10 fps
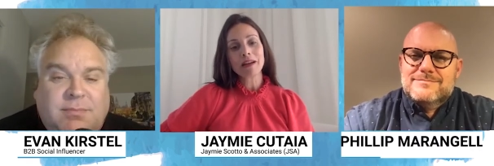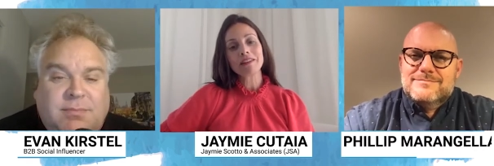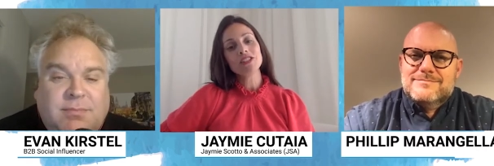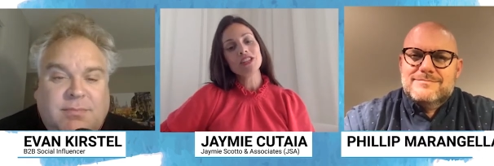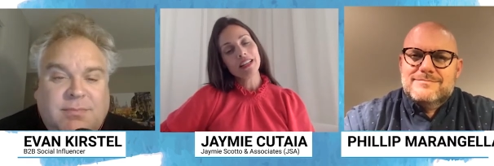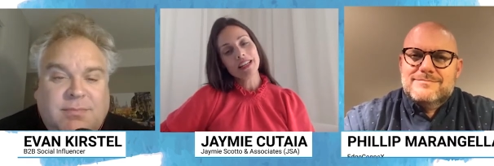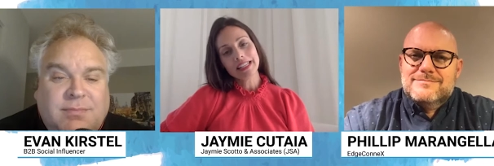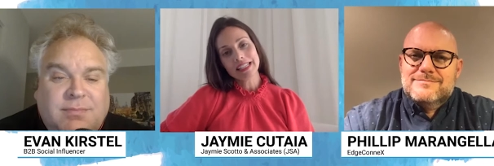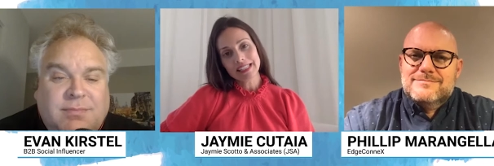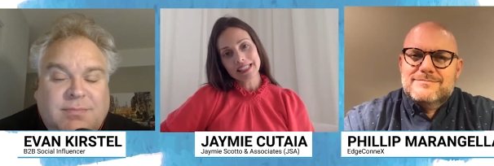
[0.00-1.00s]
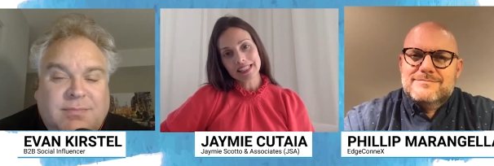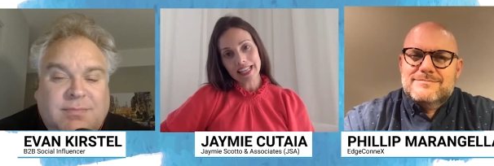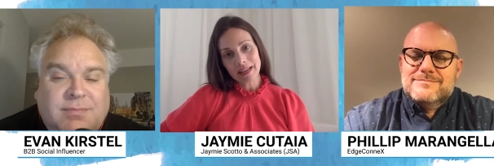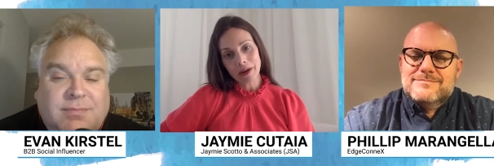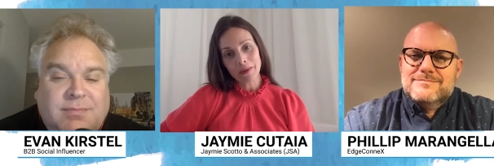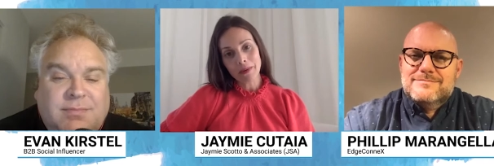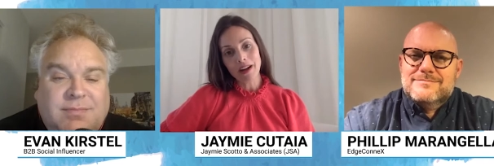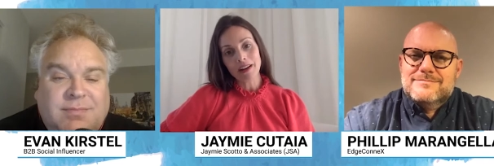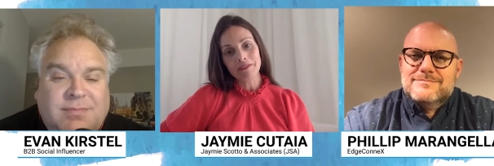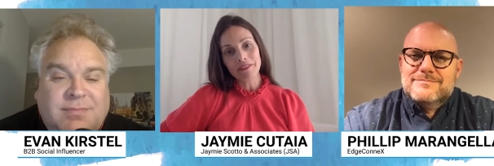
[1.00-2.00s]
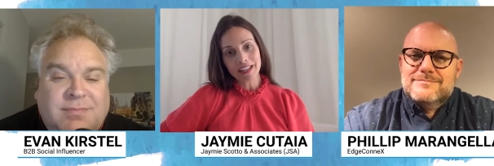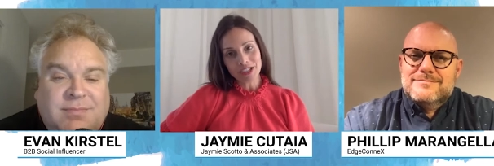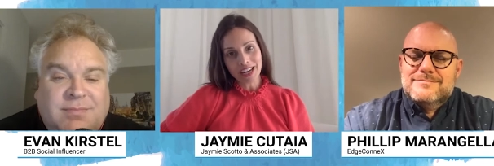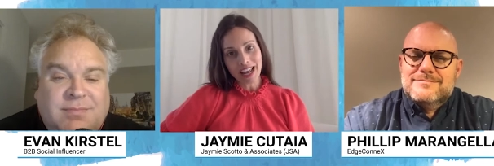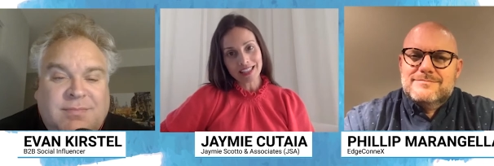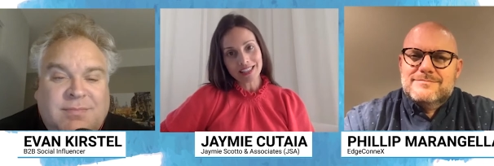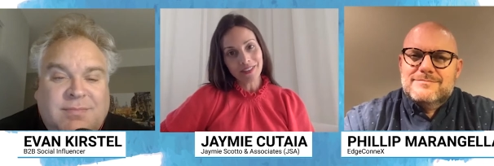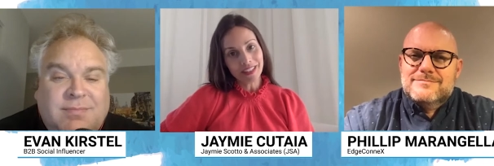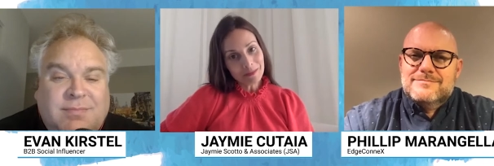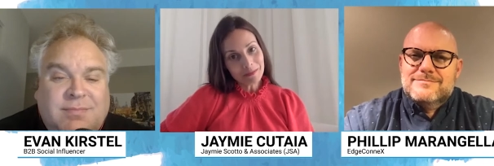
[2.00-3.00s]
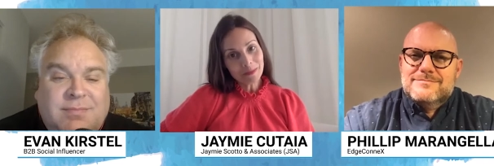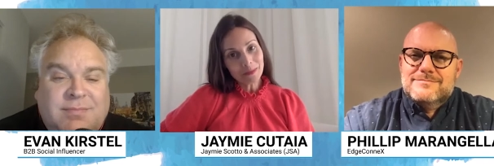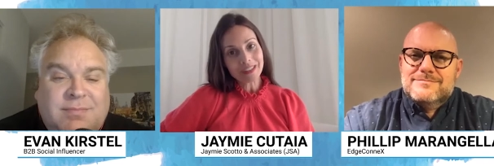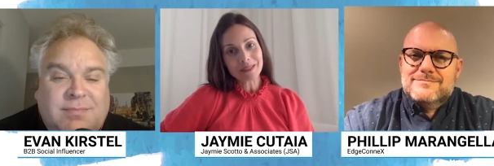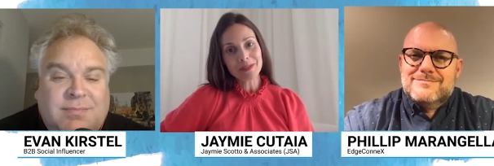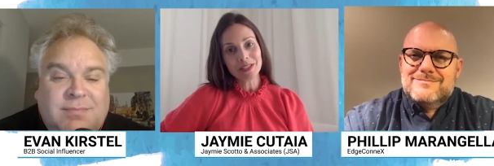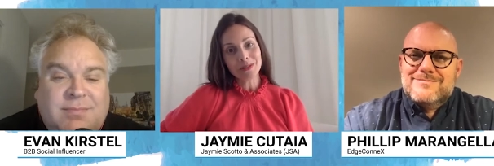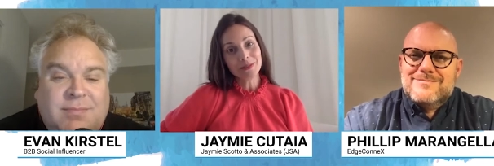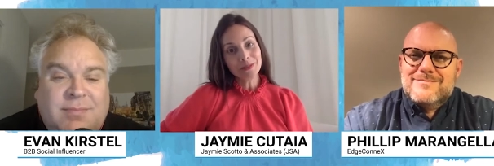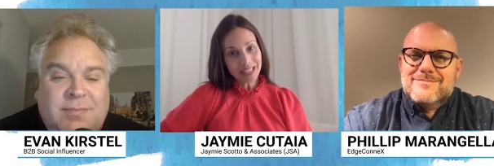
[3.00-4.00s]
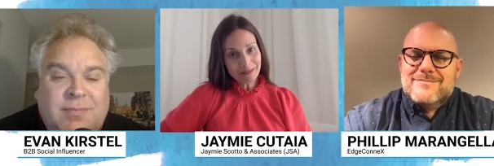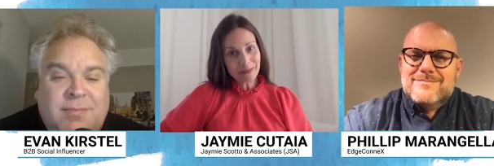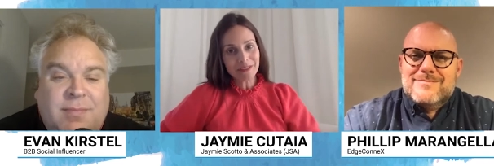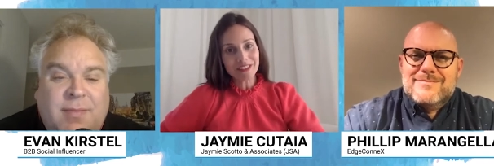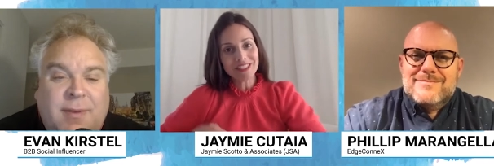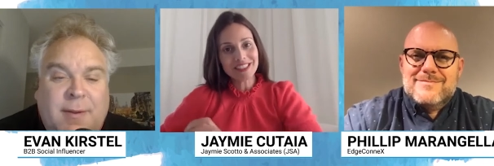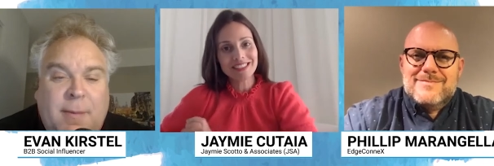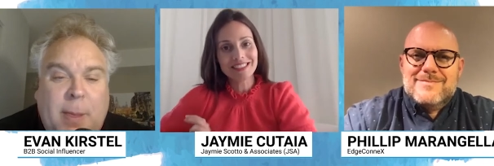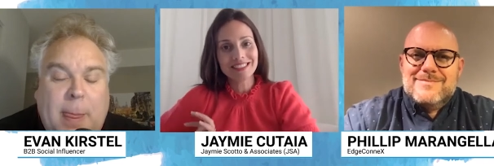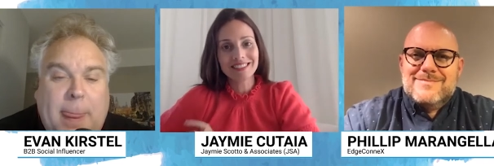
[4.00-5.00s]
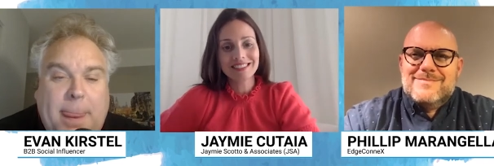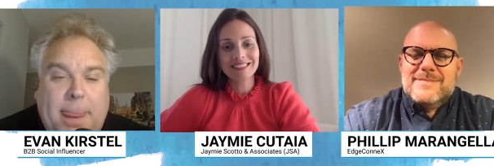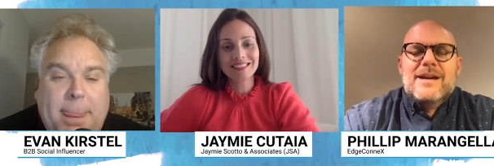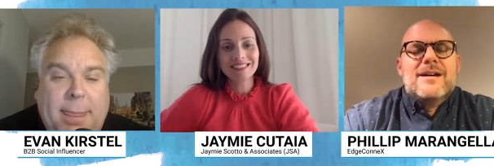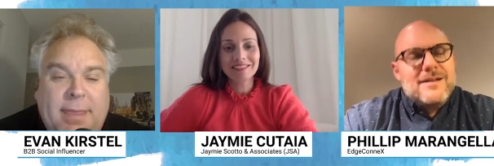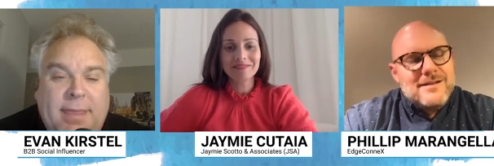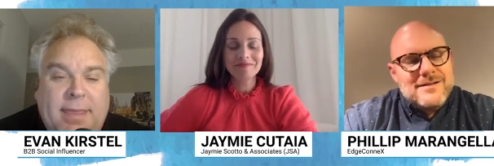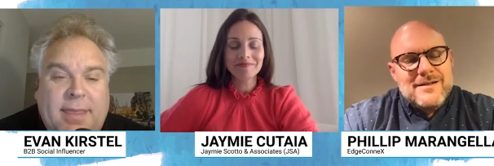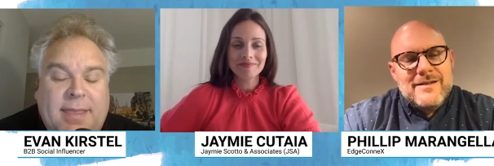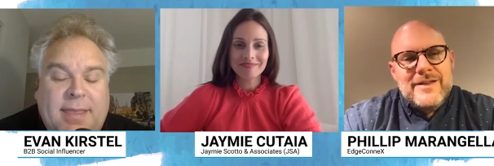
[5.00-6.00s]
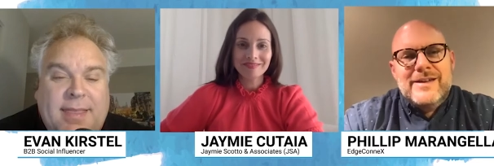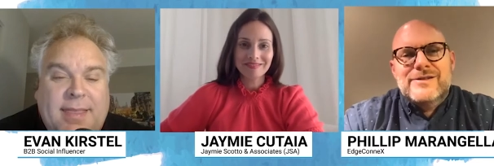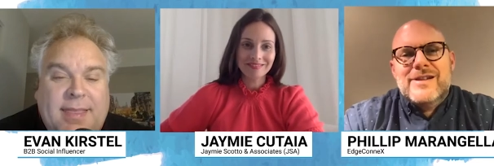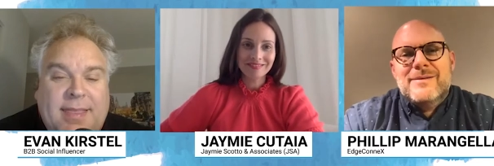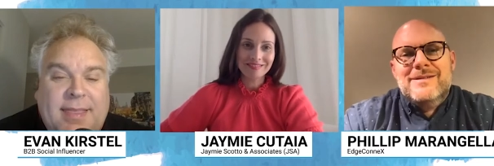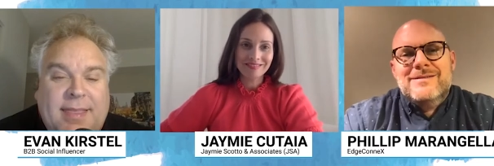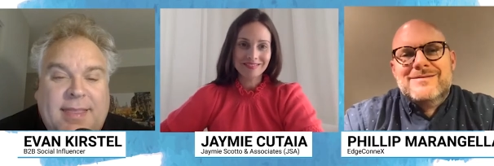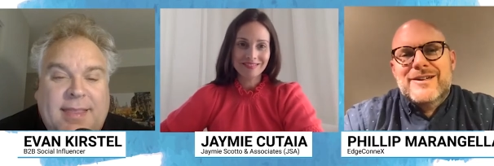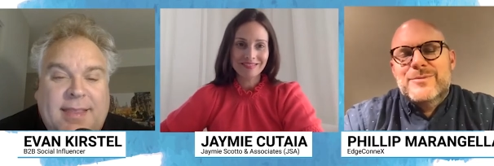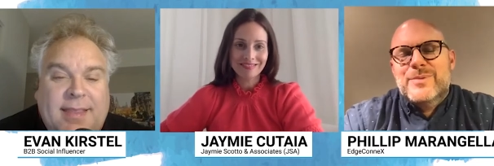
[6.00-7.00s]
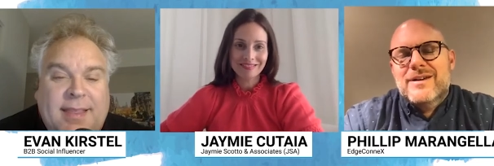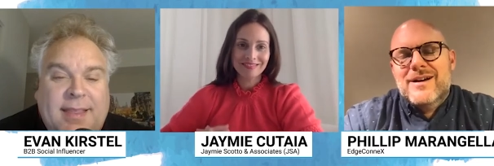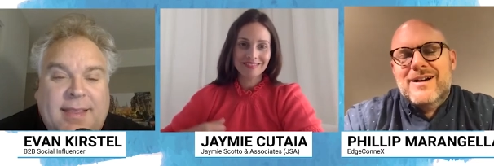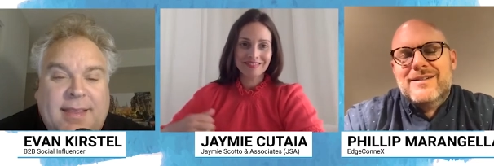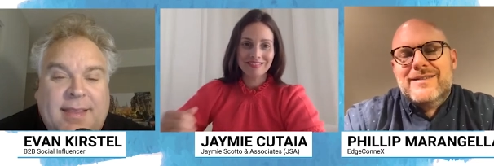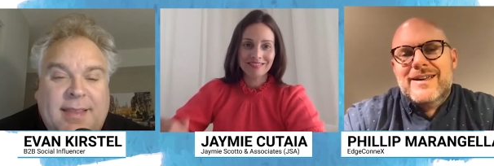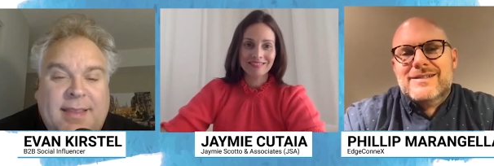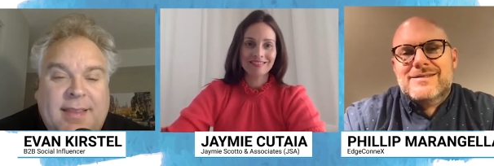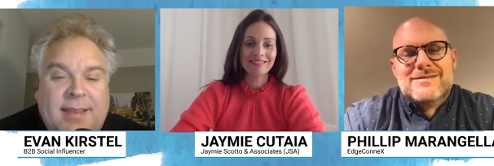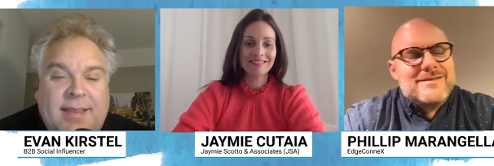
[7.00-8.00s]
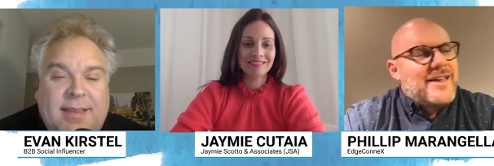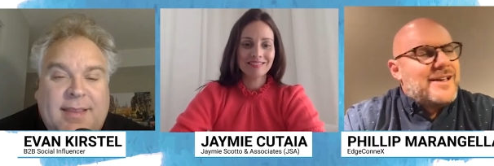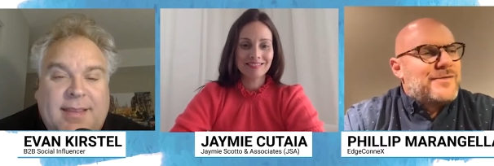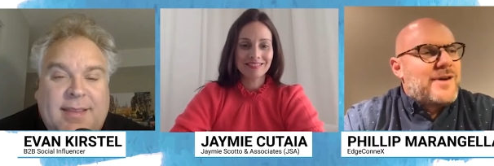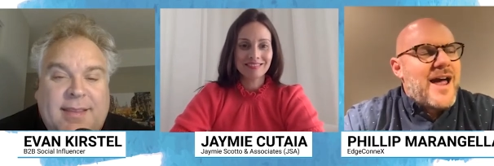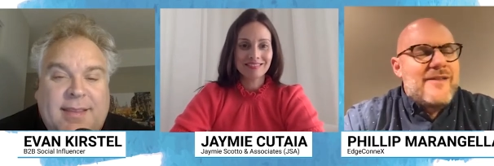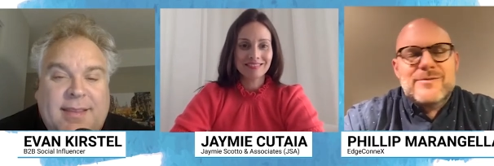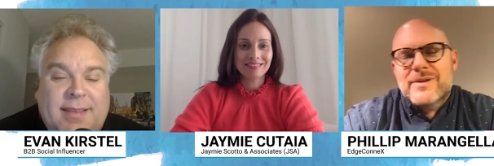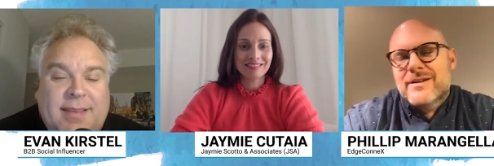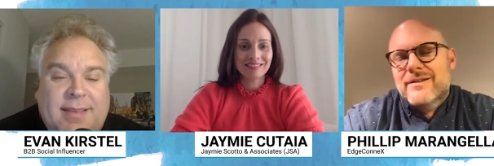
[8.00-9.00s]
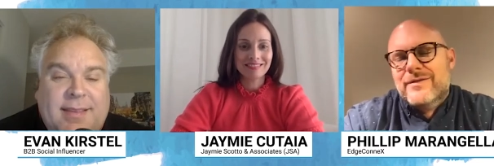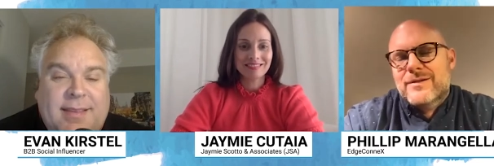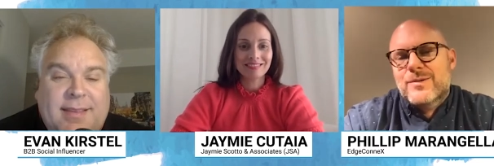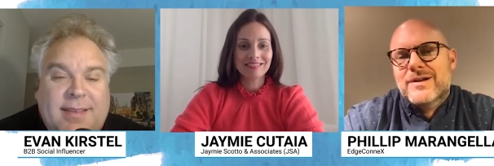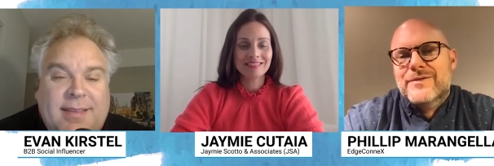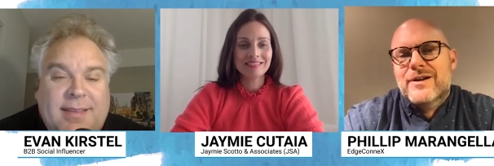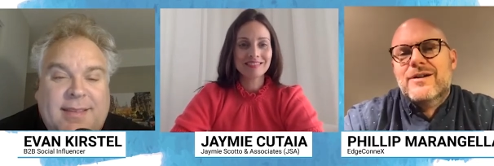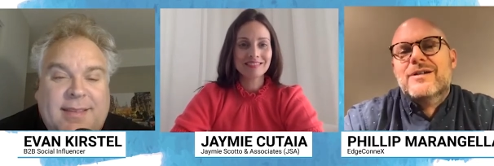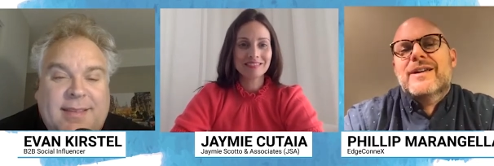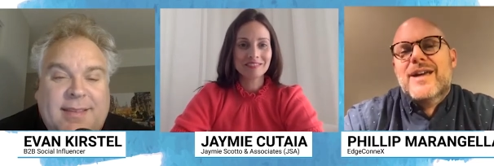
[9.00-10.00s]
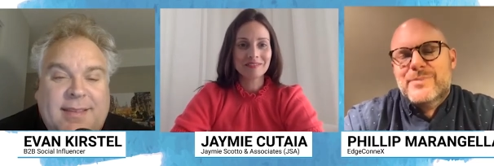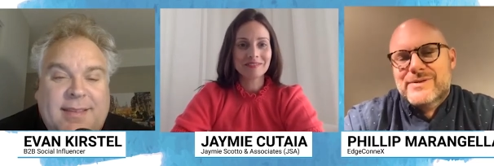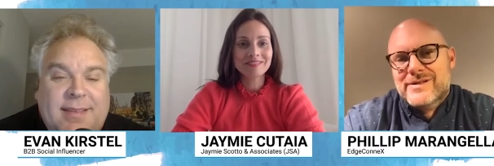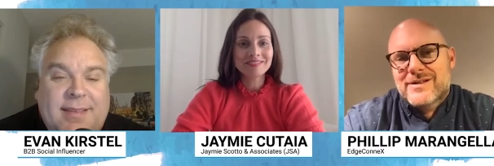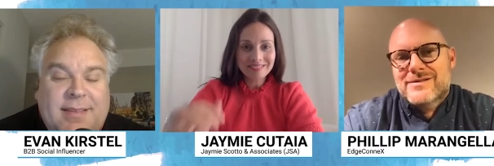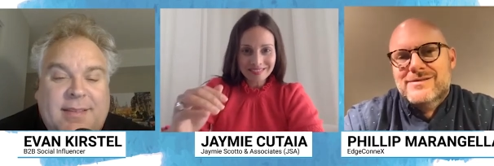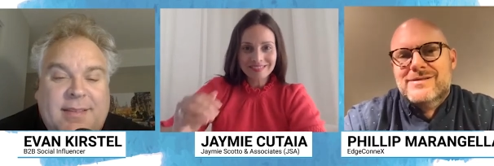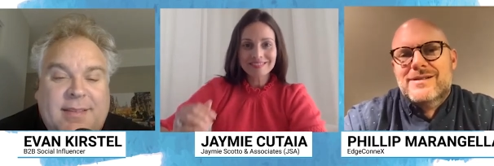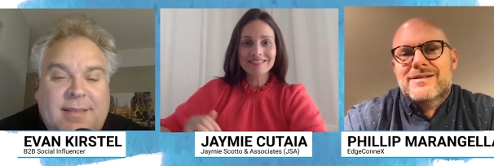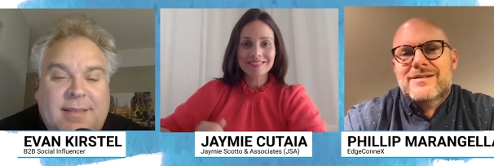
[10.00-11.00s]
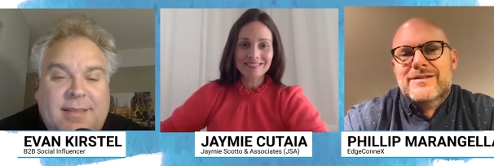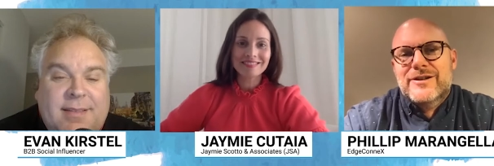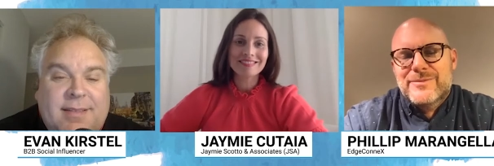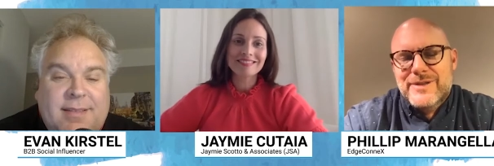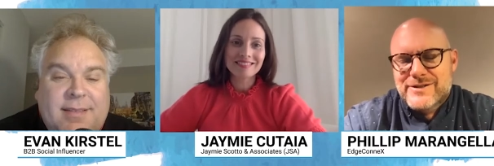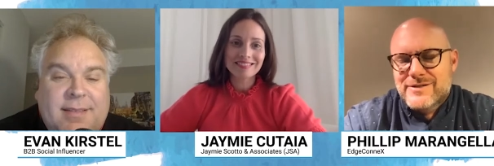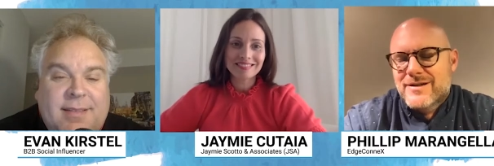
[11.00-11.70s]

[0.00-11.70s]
Speaker 1: Marangella. He is the CMO of EdgeConneX. Philip, welcome to Data Movers.
Speaker 2: Thank you, Jamie. Good to be on. Thanks for having me for one of your early episodes, and good to meet you,